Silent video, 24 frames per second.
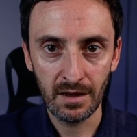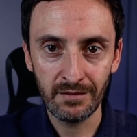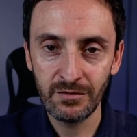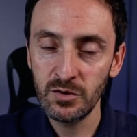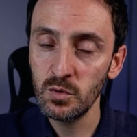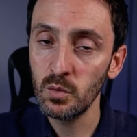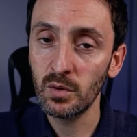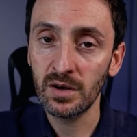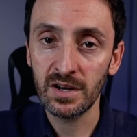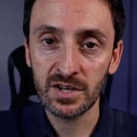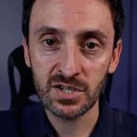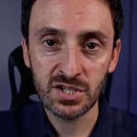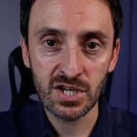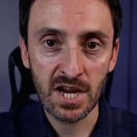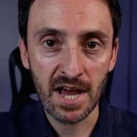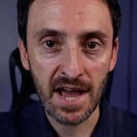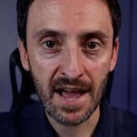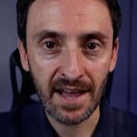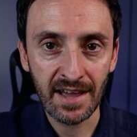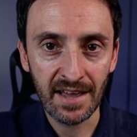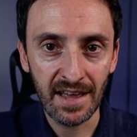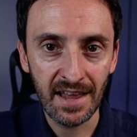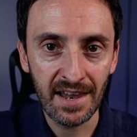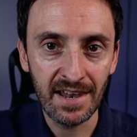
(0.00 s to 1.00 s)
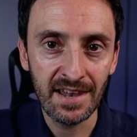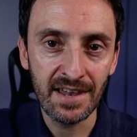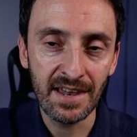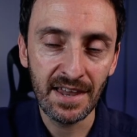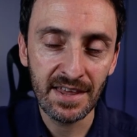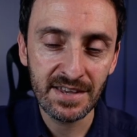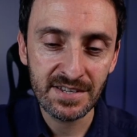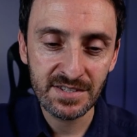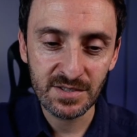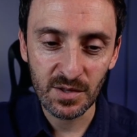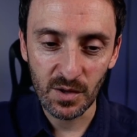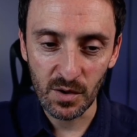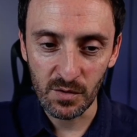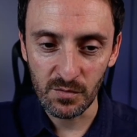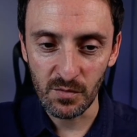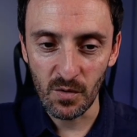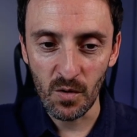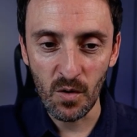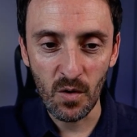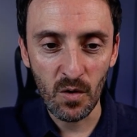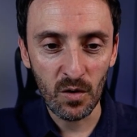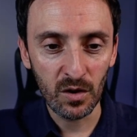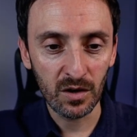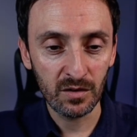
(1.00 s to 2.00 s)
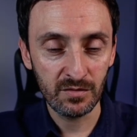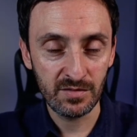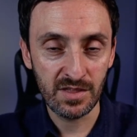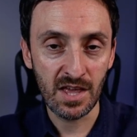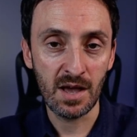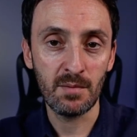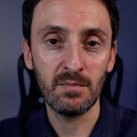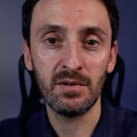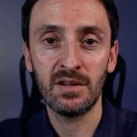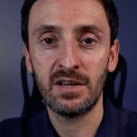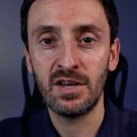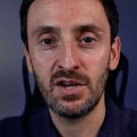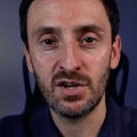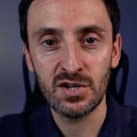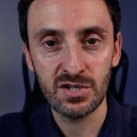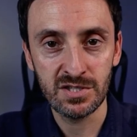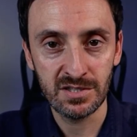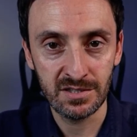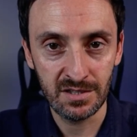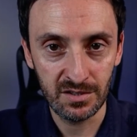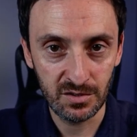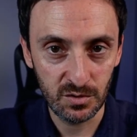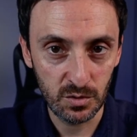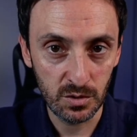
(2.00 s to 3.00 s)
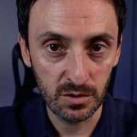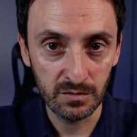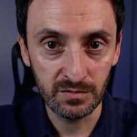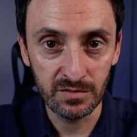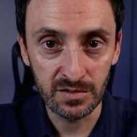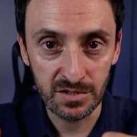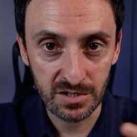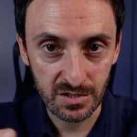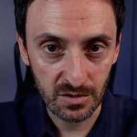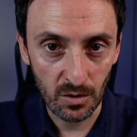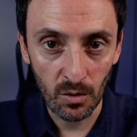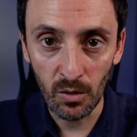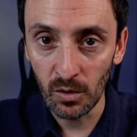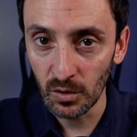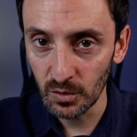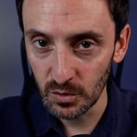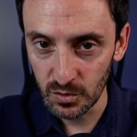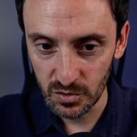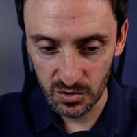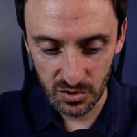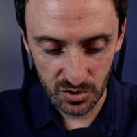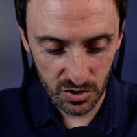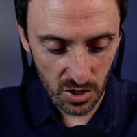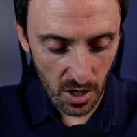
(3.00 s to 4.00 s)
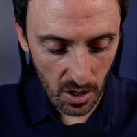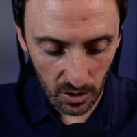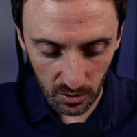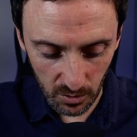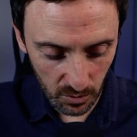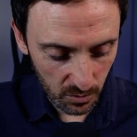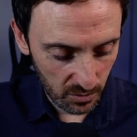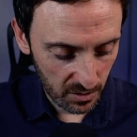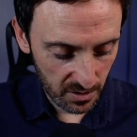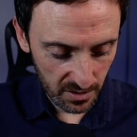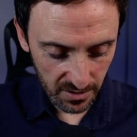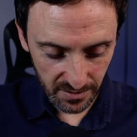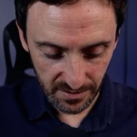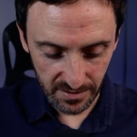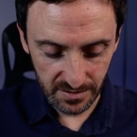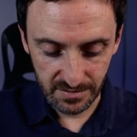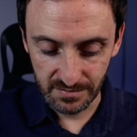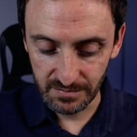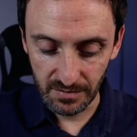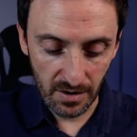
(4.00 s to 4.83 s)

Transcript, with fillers: If you want to check a list of all of the applications that you've installed using Choco, it's